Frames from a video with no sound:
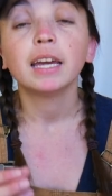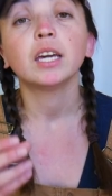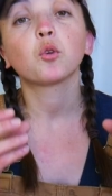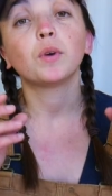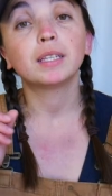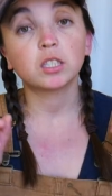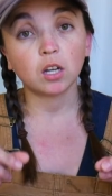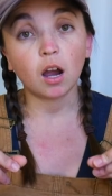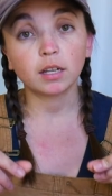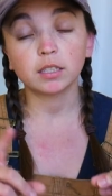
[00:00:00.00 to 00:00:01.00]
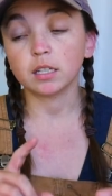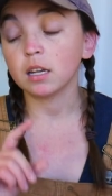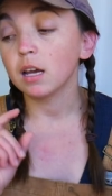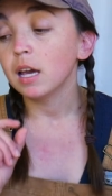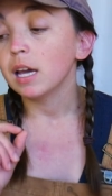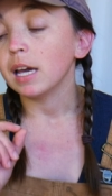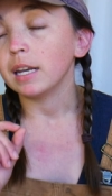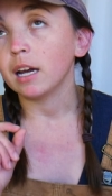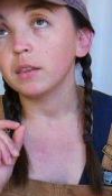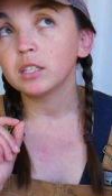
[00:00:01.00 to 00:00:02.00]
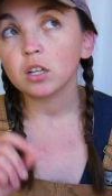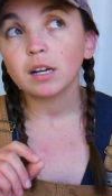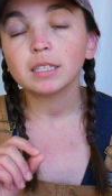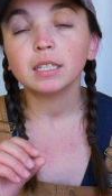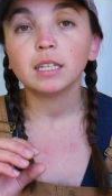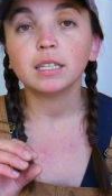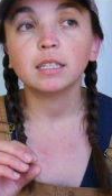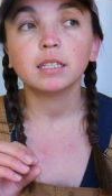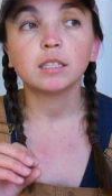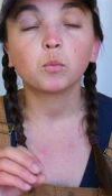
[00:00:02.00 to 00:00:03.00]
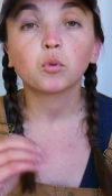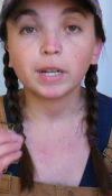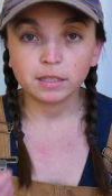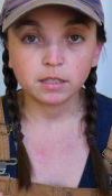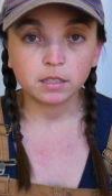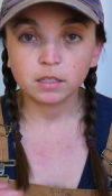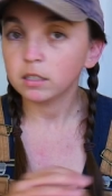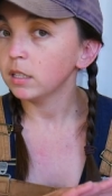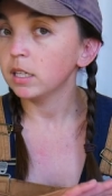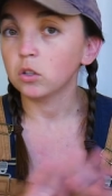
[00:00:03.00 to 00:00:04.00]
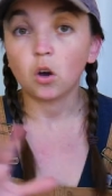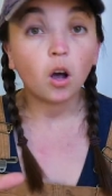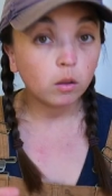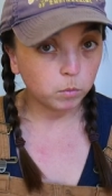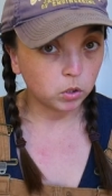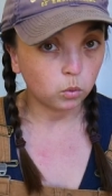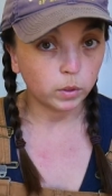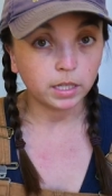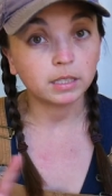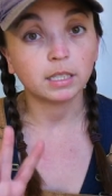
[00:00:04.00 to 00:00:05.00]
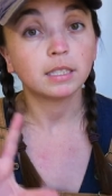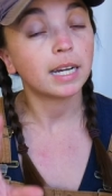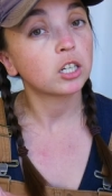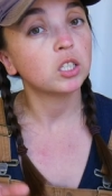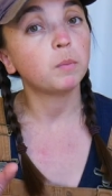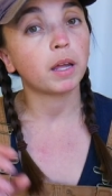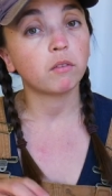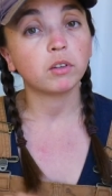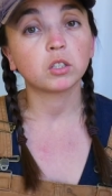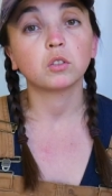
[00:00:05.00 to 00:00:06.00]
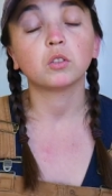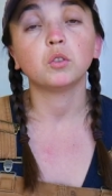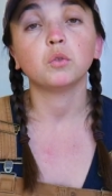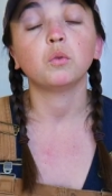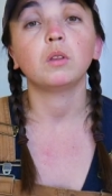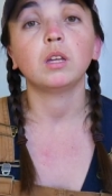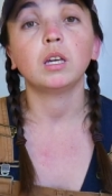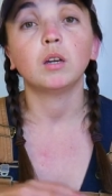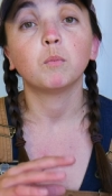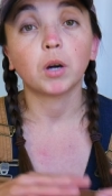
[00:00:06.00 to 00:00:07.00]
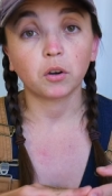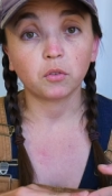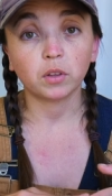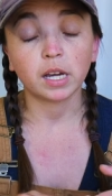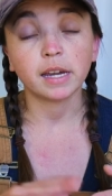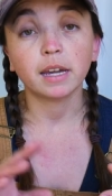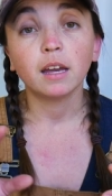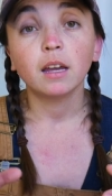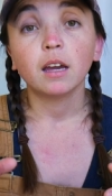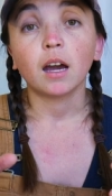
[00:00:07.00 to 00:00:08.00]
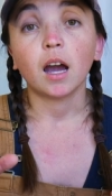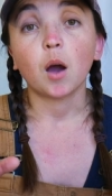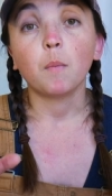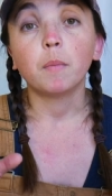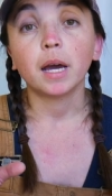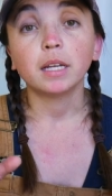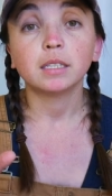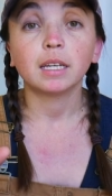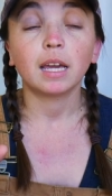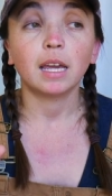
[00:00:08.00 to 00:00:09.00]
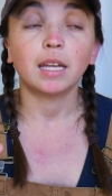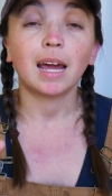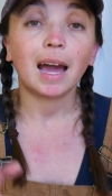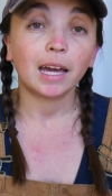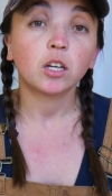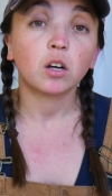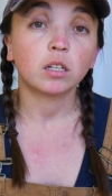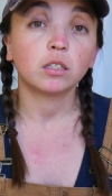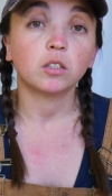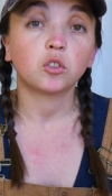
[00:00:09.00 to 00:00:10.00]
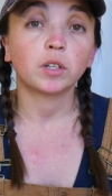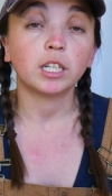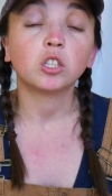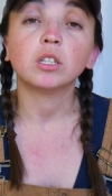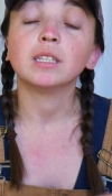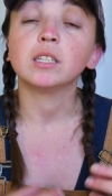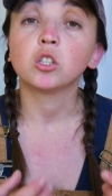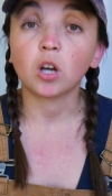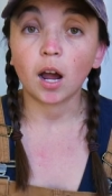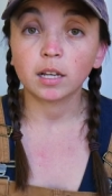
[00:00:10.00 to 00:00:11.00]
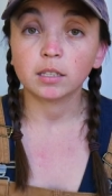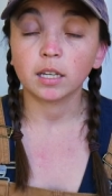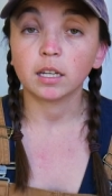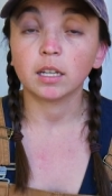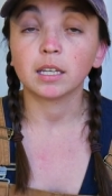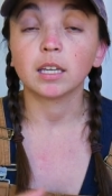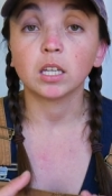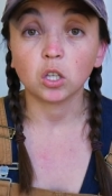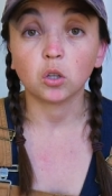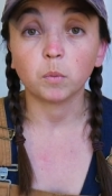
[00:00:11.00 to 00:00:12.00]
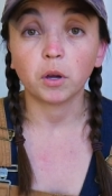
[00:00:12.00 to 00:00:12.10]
it creates a toxin. And now this toxin is present in all milkweeds and it's actually beneficial to the butterfly, um, but in high concentrations, it's toxic and it can kill the